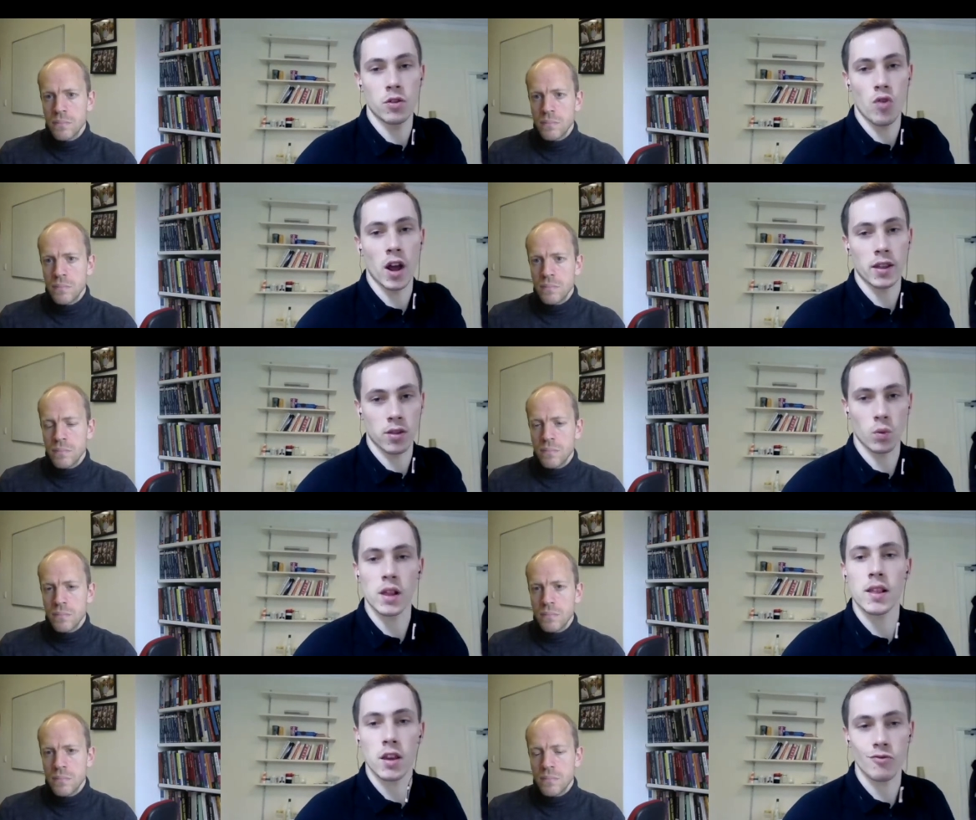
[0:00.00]
Speaker 1: rights that we
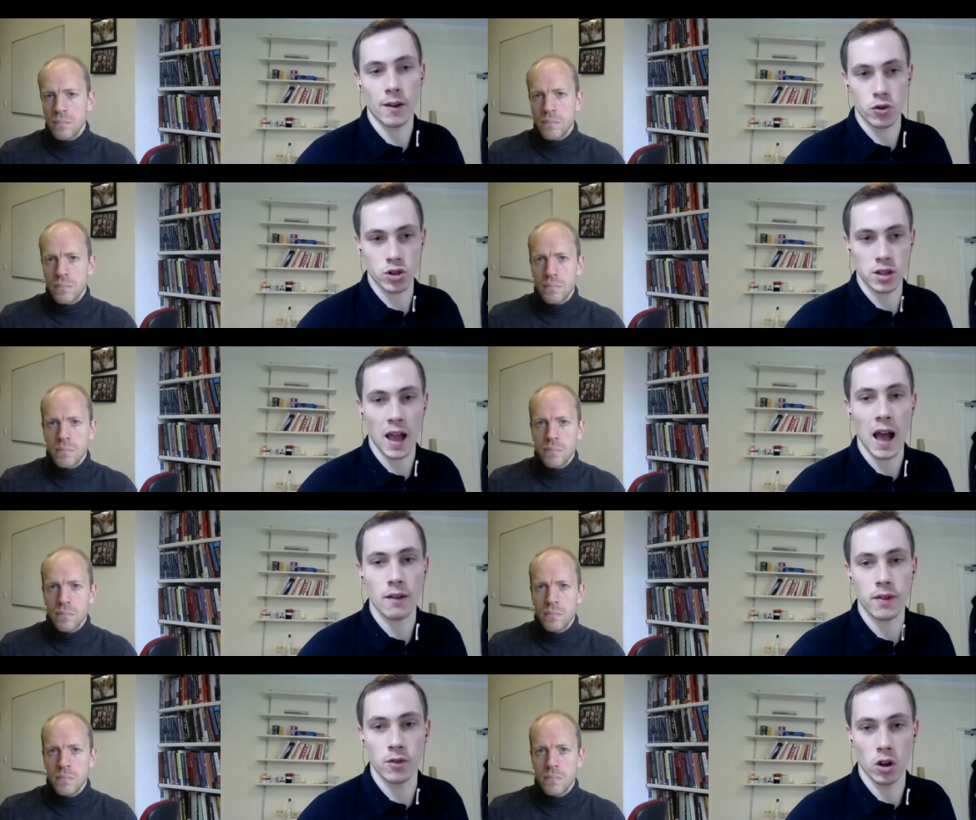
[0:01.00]
see refugees have
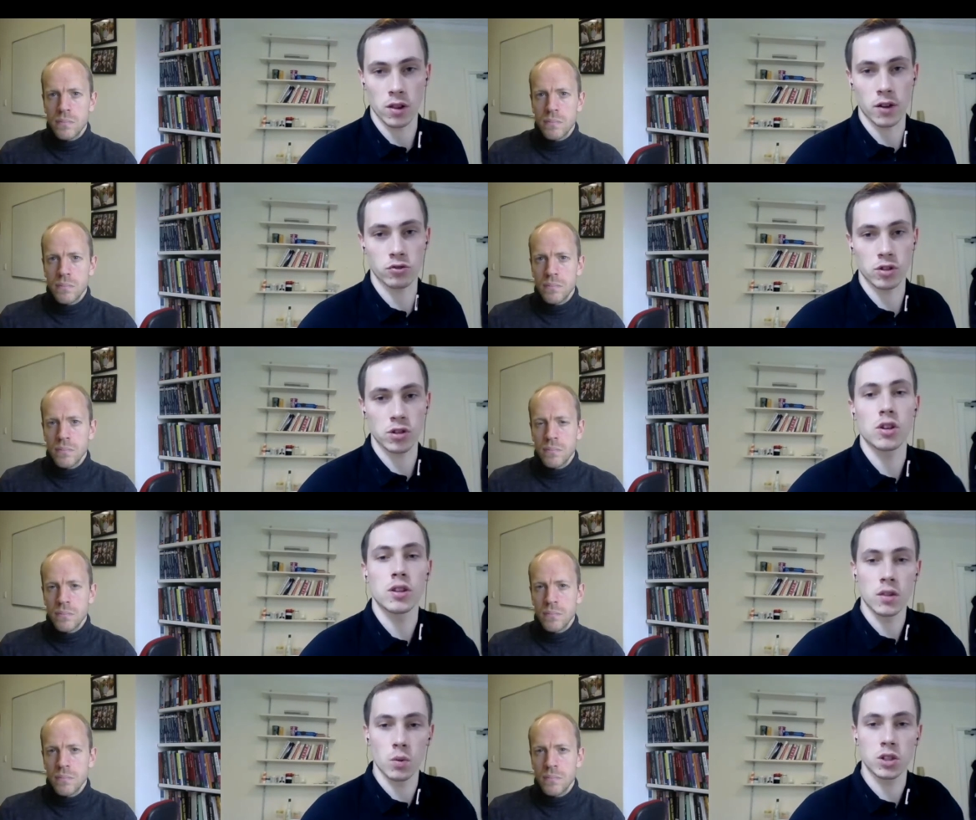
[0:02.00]
in lots of countries? Do you
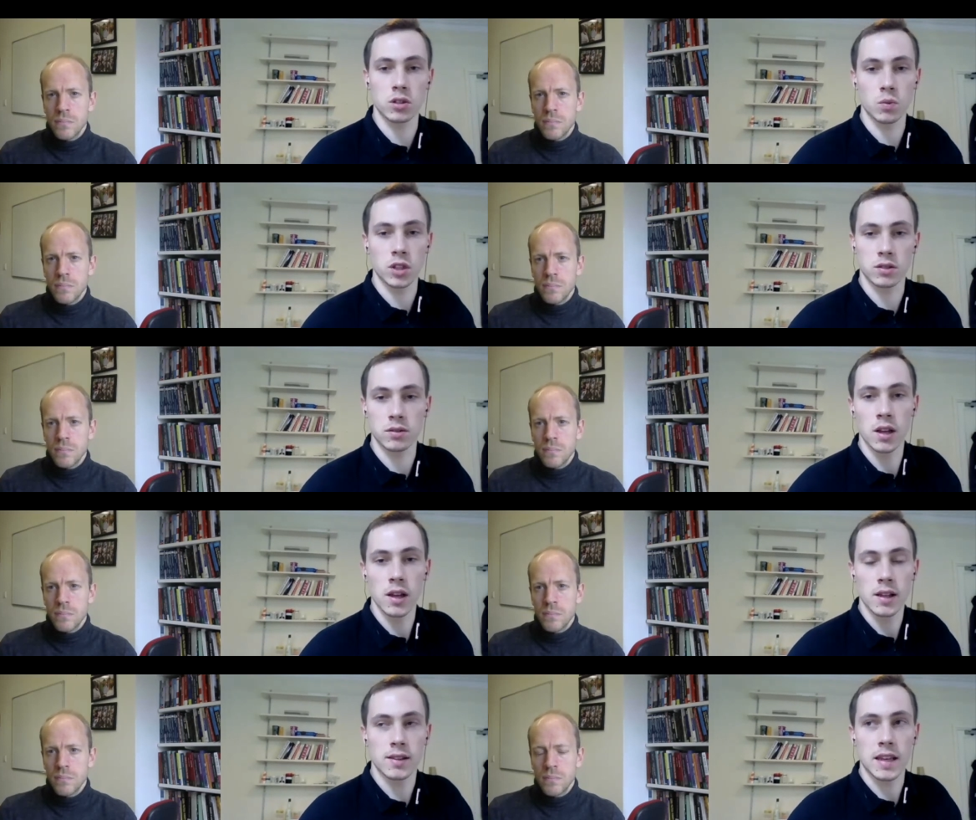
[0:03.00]
think we should we should
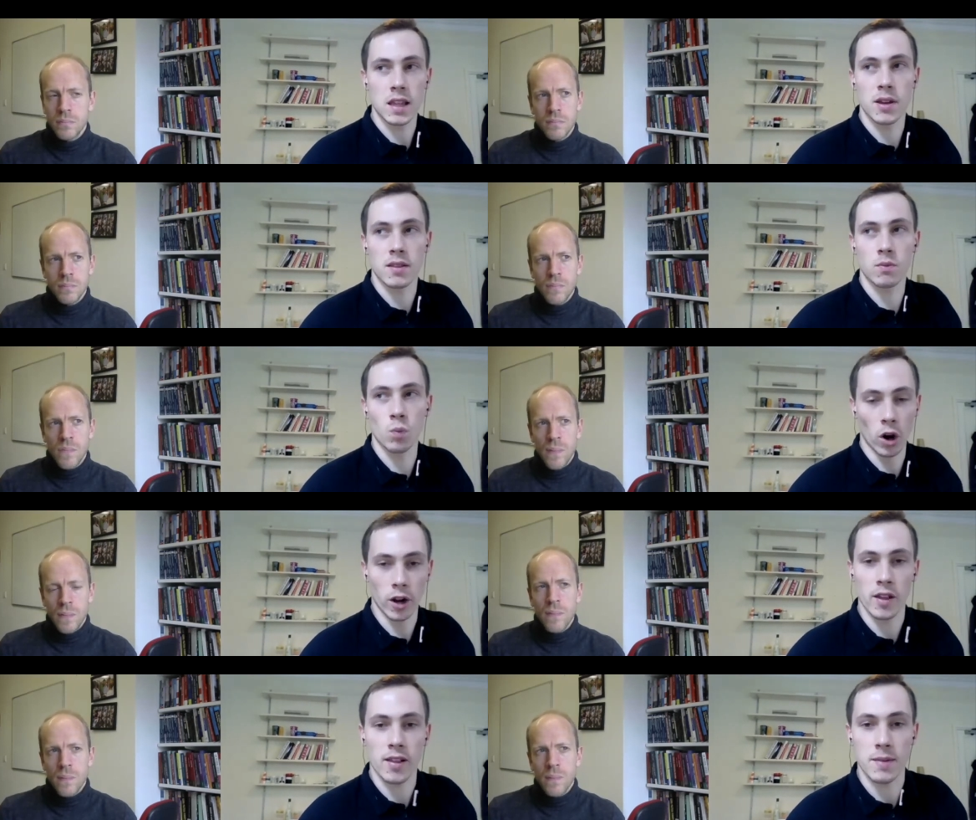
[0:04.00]
see them as one and
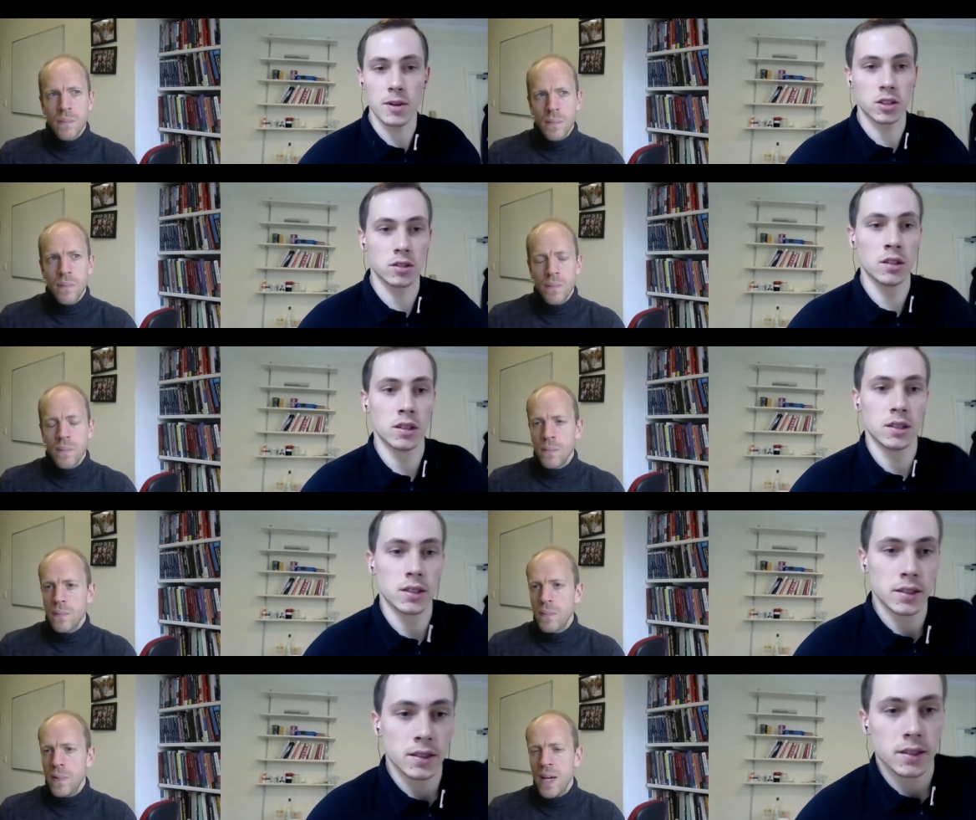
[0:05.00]
the same issue?
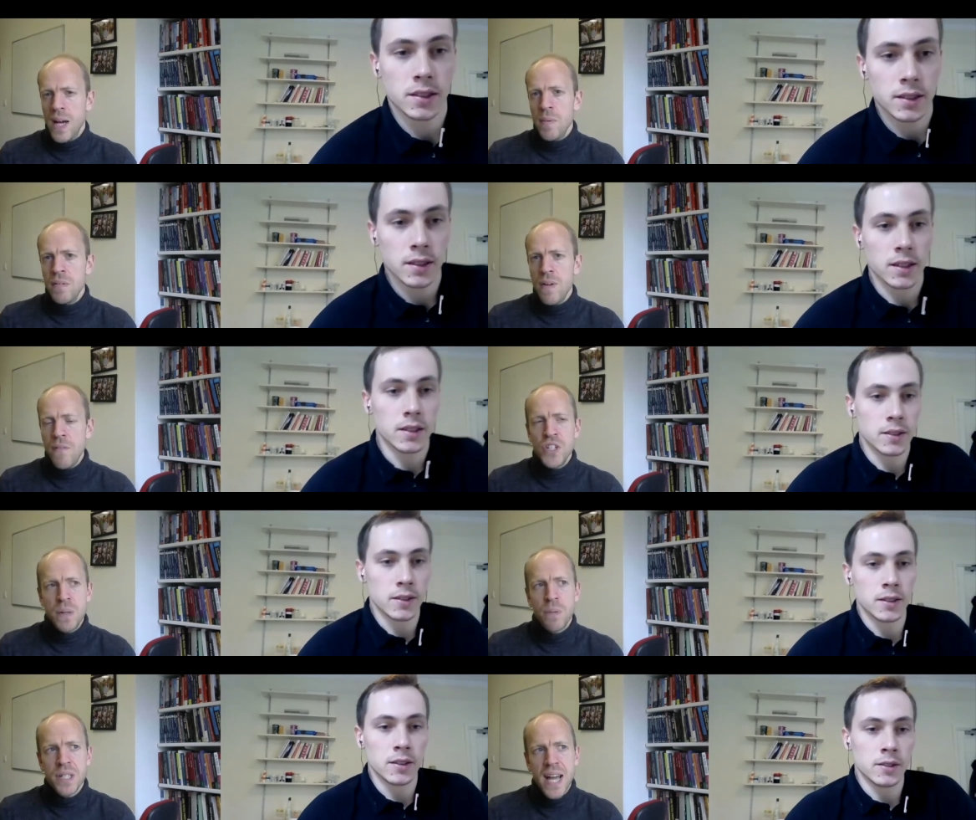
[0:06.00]
Speaker 2: Yeah, I mean, refugee
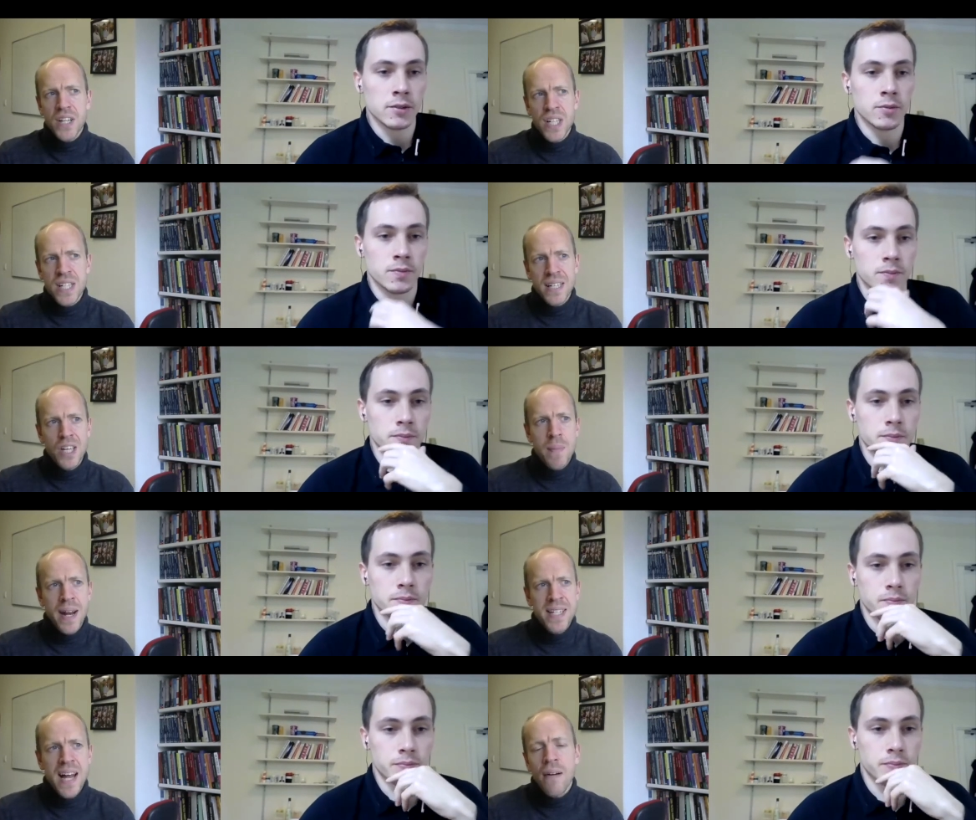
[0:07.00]
protection is a
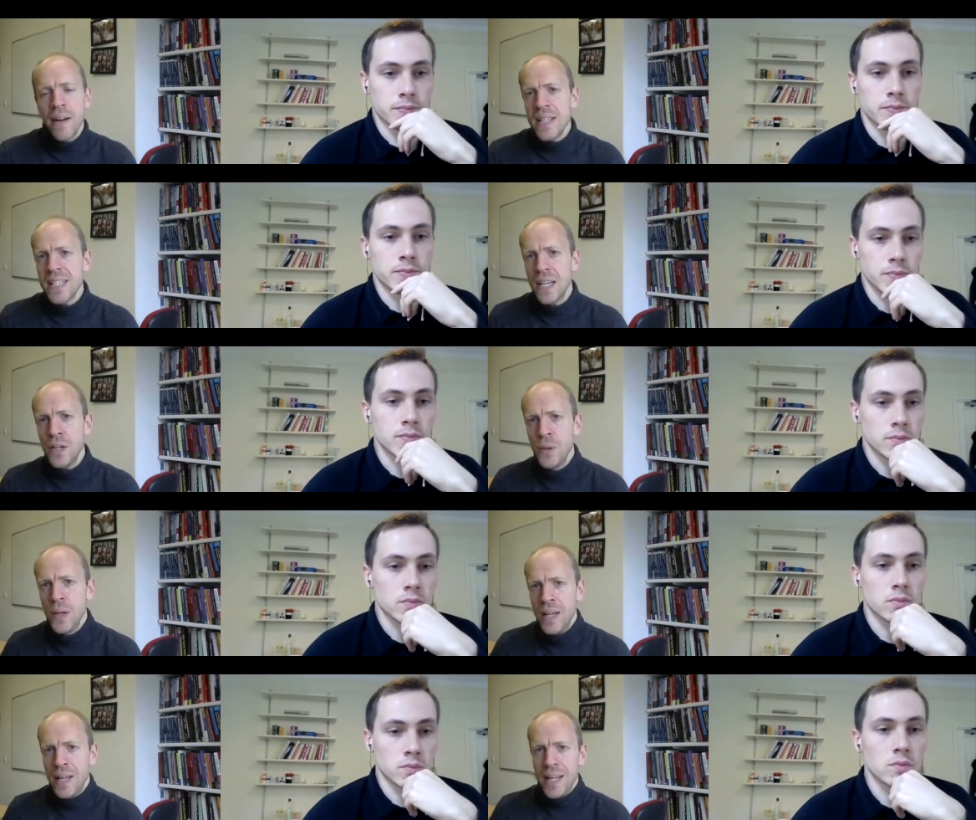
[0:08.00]
humanitarian issue,
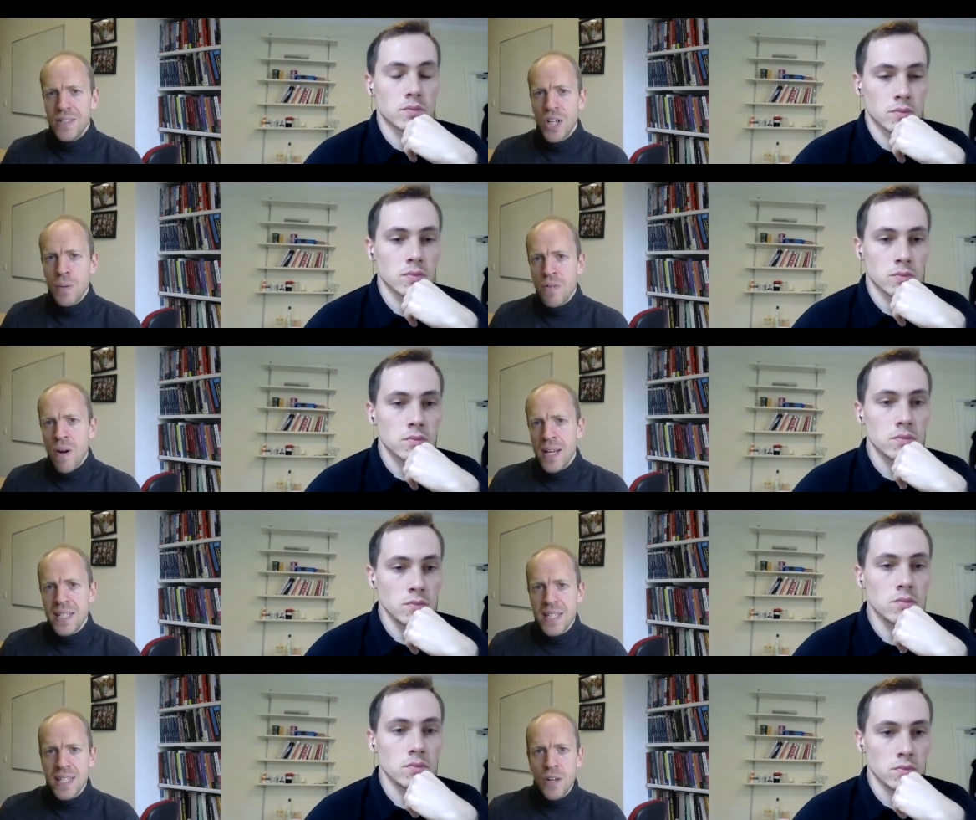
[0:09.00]
it's a human rights
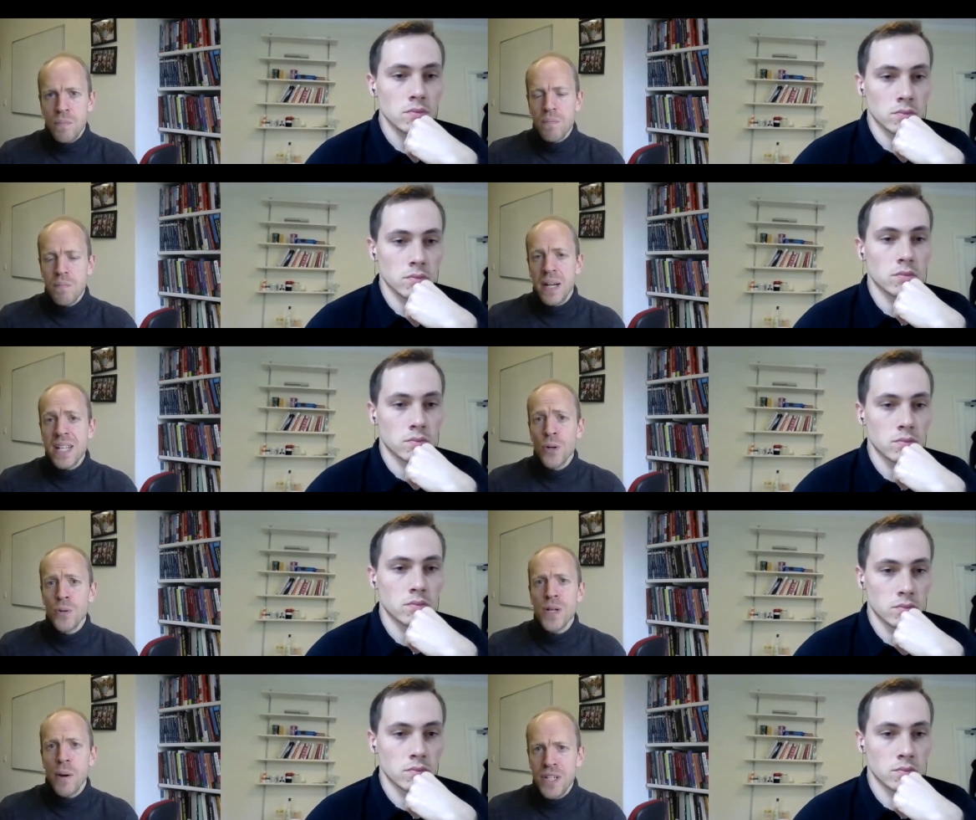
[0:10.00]
issue, but it's
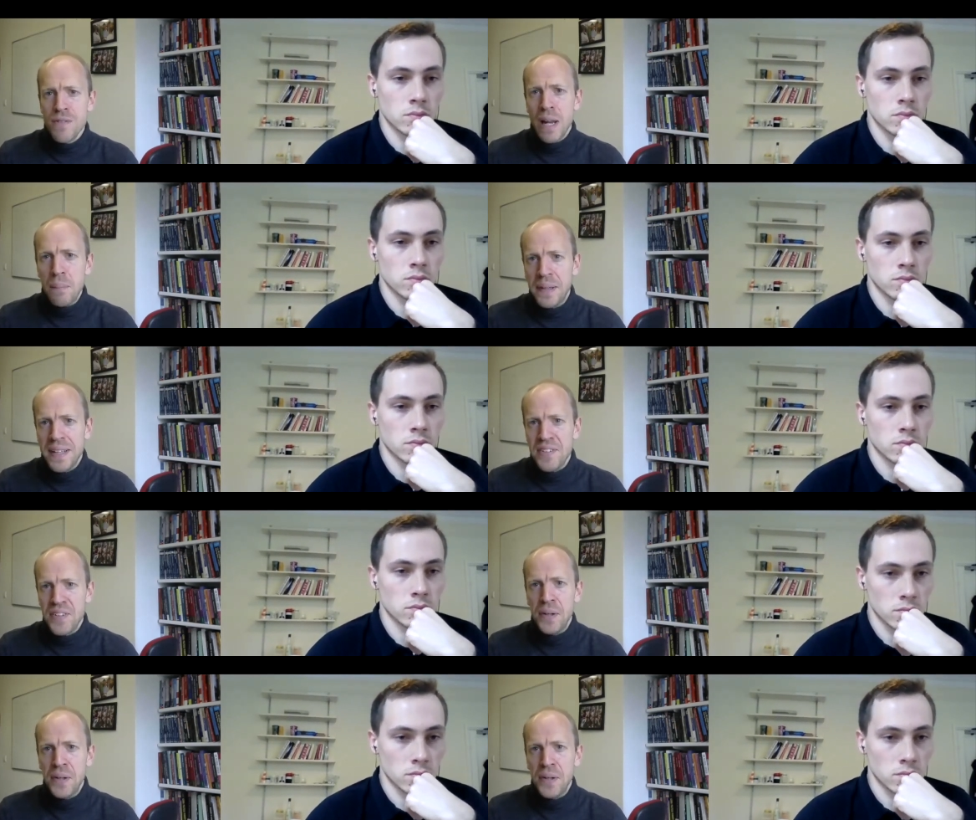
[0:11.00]
also a development issue.